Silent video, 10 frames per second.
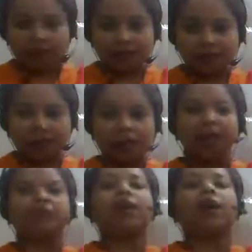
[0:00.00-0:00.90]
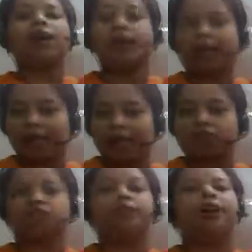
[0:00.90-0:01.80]
Okay, young
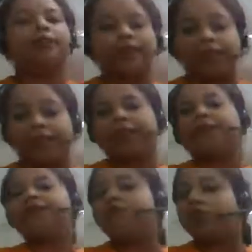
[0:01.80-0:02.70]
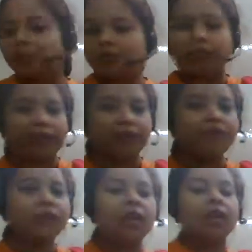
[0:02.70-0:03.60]
age, young life, new life.